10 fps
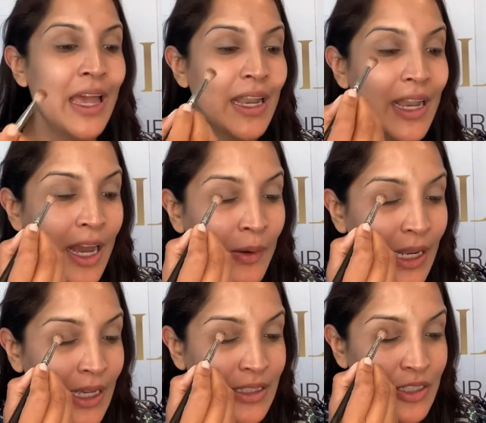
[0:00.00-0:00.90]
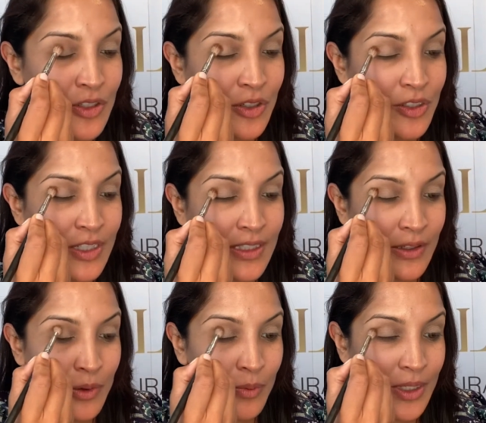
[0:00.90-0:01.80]
Now I like to do just
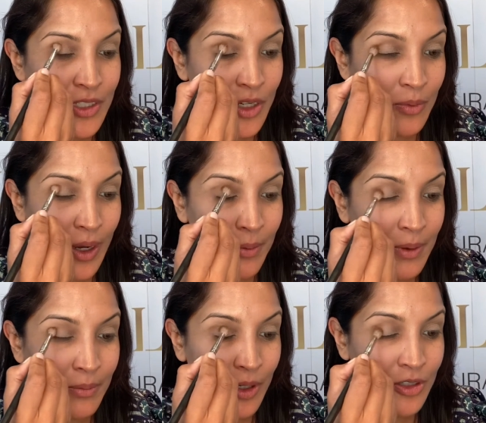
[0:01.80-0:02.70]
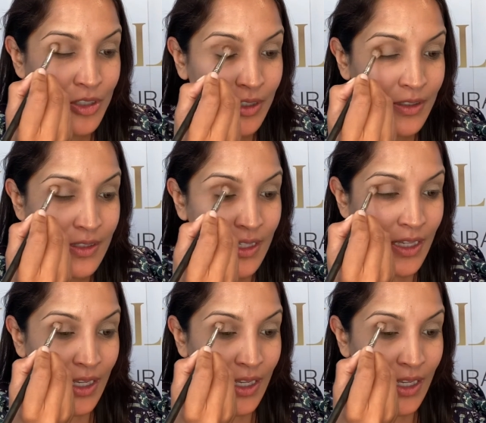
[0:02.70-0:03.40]
little window wiper motions